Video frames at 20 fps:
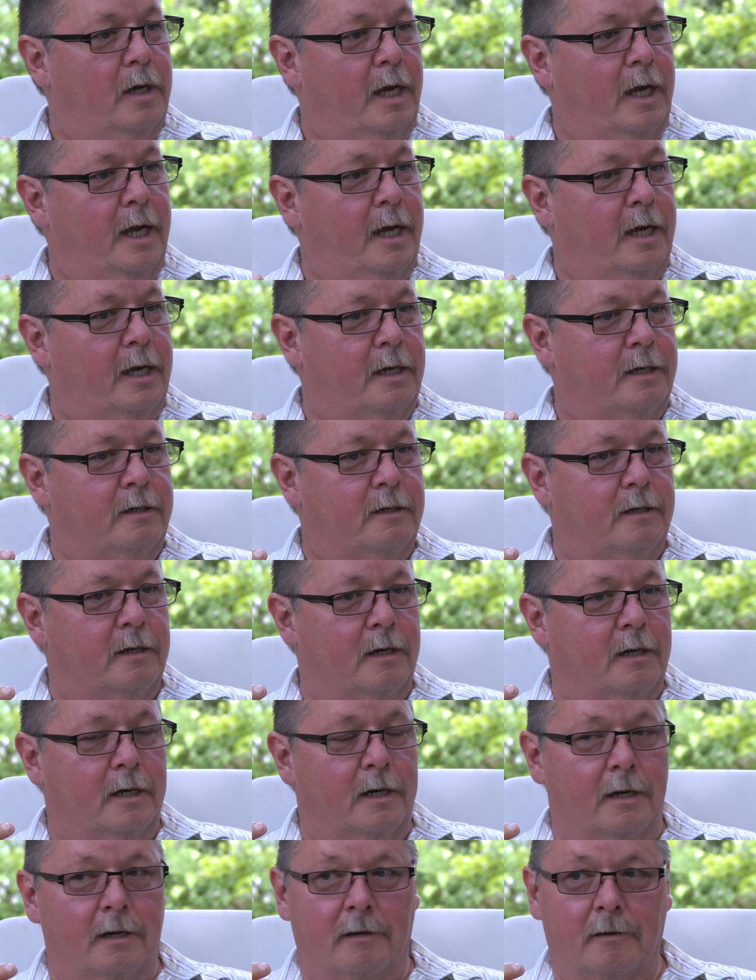and
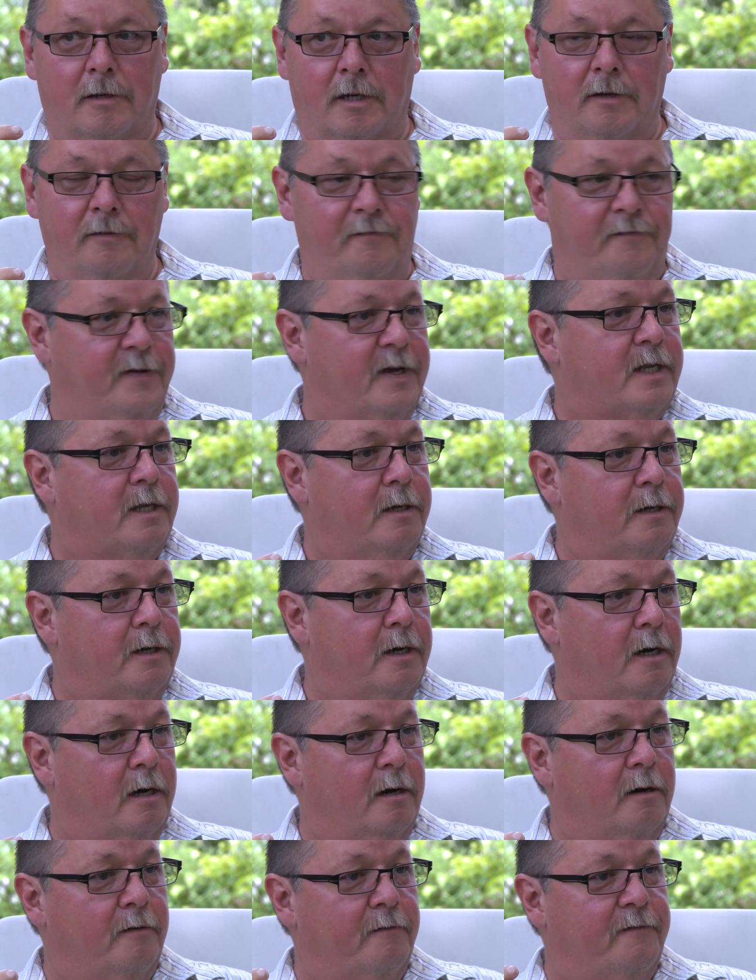uh, convicted
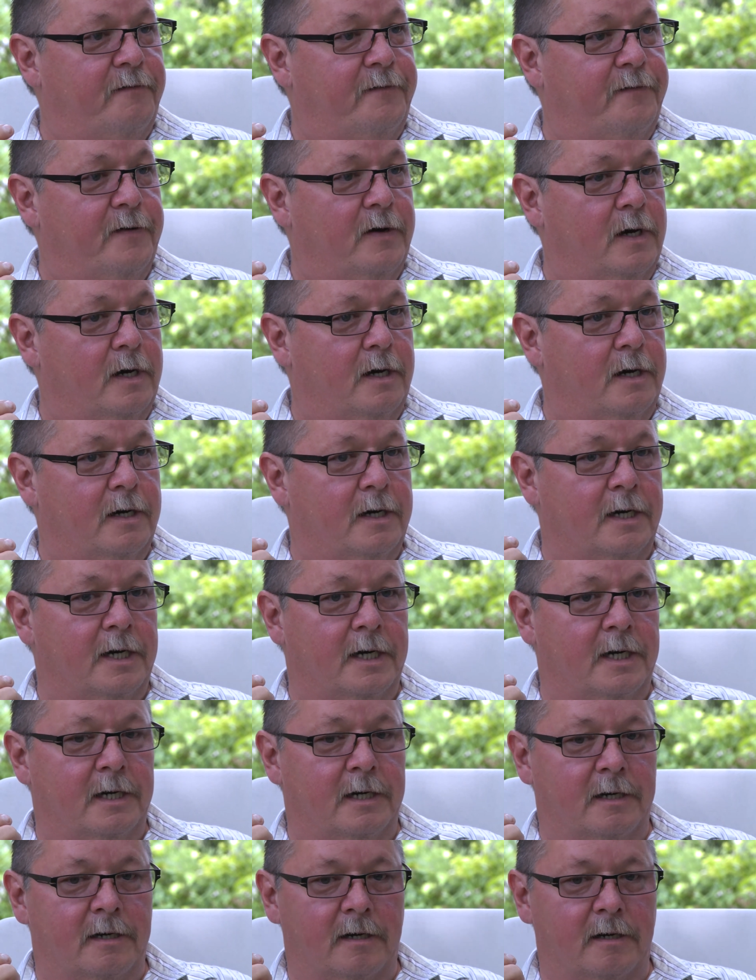of uh,
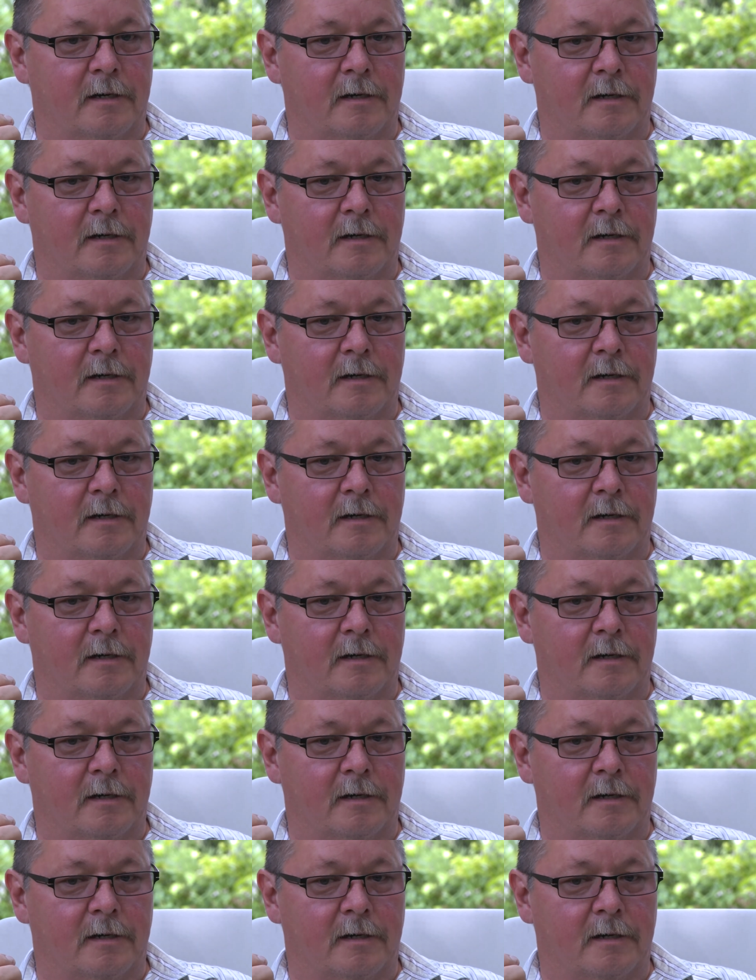uh,